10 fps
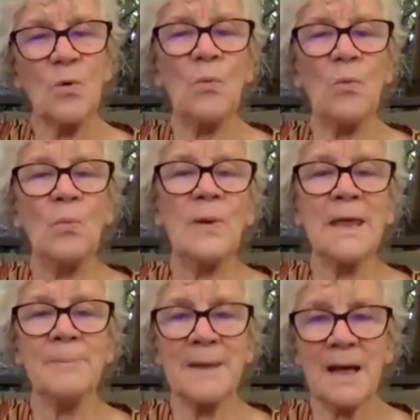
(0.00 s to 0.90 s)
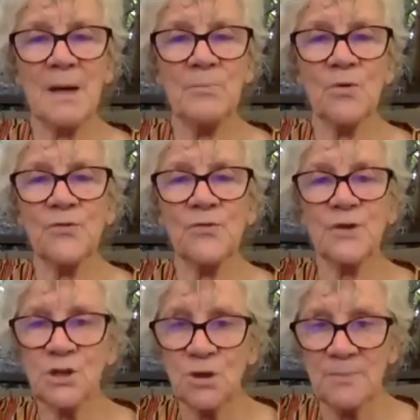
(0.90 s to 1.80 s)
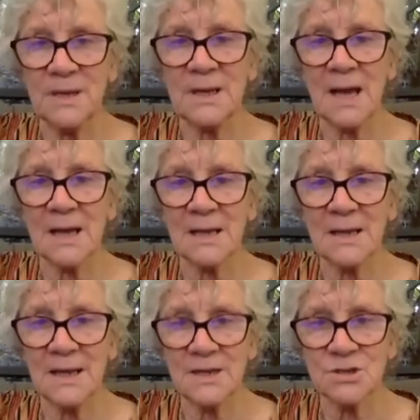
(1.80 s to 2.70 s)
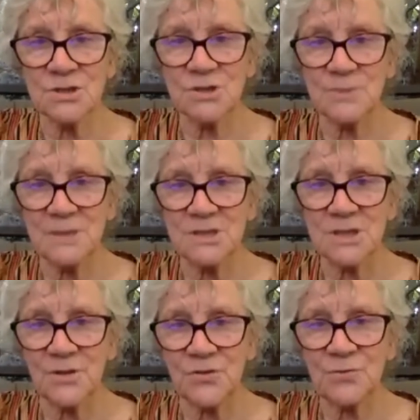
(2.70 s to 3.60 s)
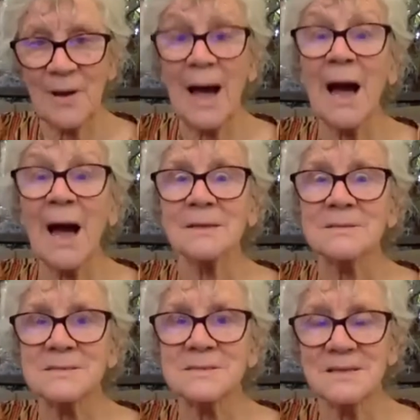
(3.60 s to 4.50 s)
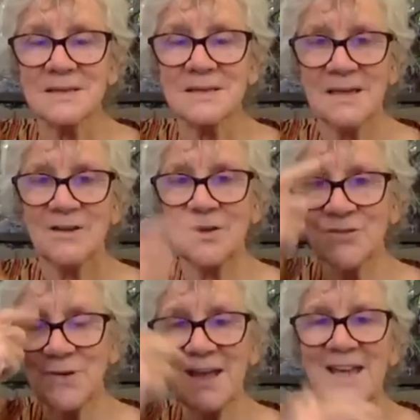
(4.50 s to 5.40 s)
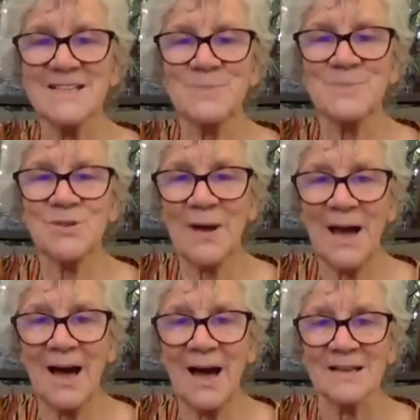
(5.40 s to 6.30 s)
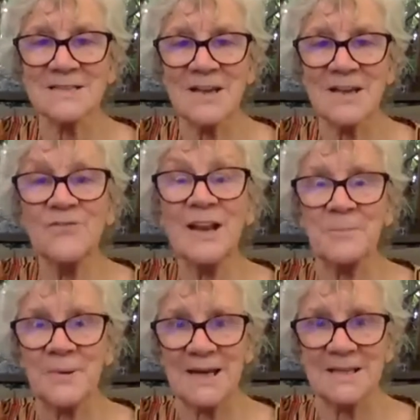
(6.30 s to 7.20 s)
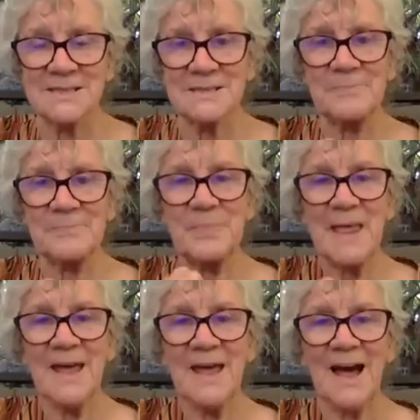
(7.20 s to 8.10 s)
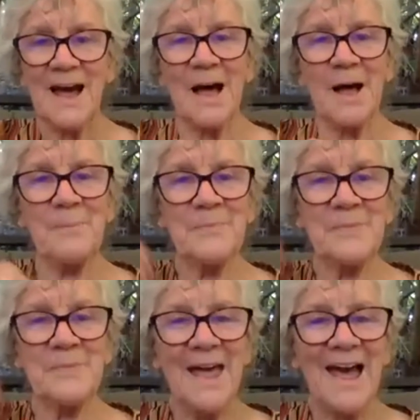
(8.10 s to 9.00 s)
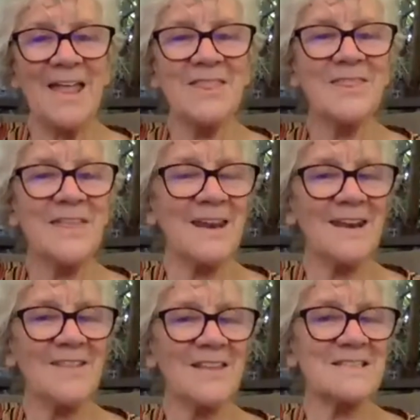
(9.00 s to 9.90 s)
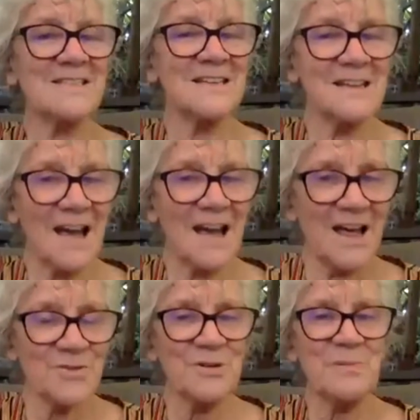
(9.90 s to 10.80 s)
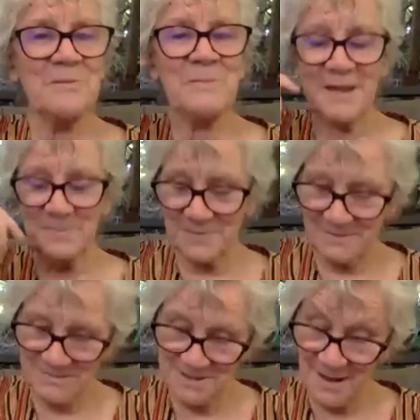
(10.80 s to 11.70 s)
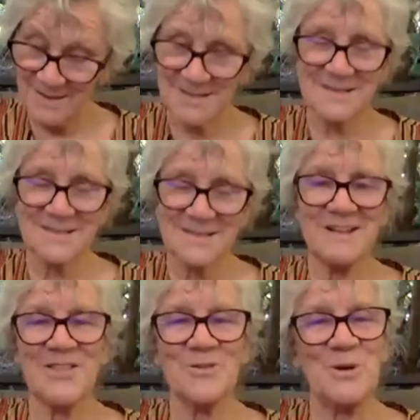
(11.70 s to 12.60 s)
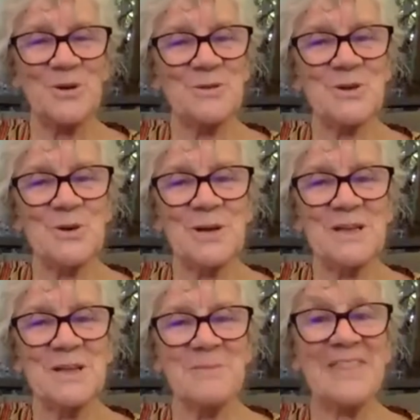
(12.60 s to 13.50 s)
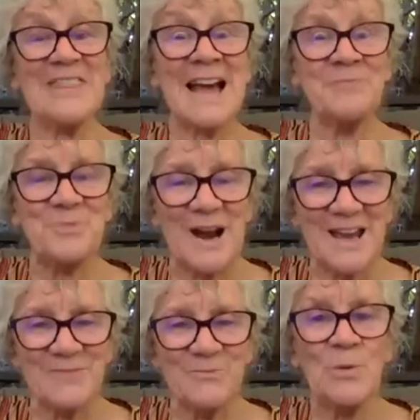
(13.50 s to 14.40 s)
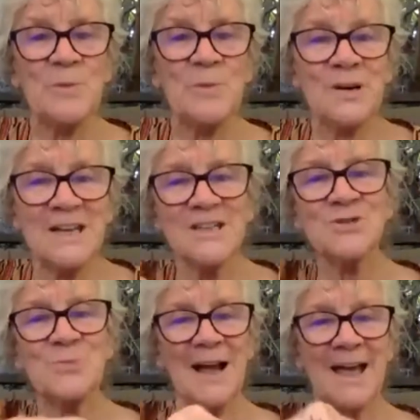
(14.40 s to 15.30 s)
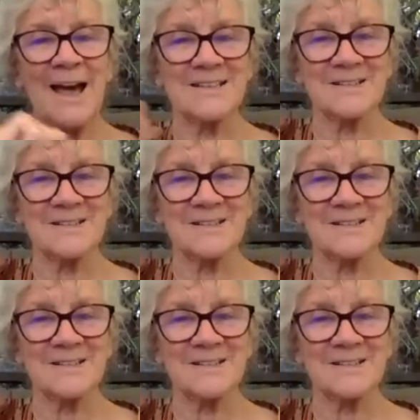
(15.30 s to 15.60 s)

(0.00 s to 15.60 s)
we become more fully human in our connection to each other through our hearts. Not through our heads, but through our hearts, our feeling place. And then there's another group of people, scientists around the world, who are talking about the gut brain, what we put into our gut,